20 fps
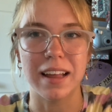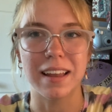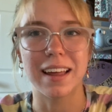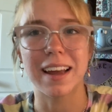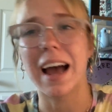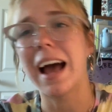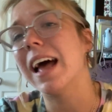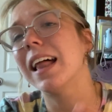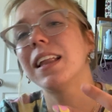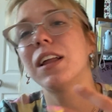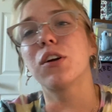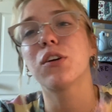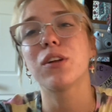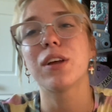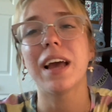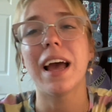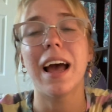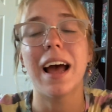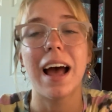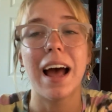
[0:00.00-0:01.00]
Like I
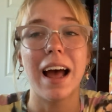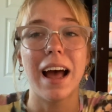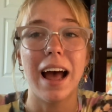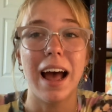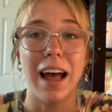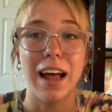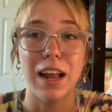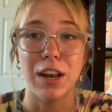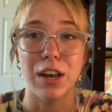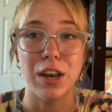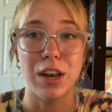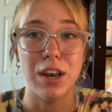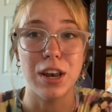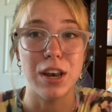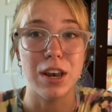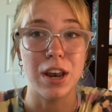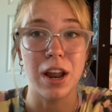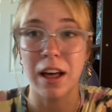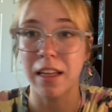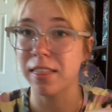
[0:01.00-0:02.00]
literally had
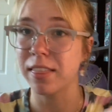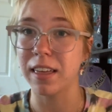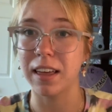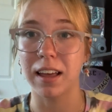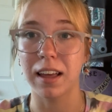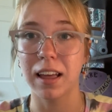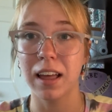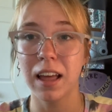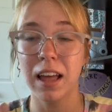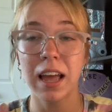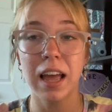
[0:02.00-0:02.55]
nothing.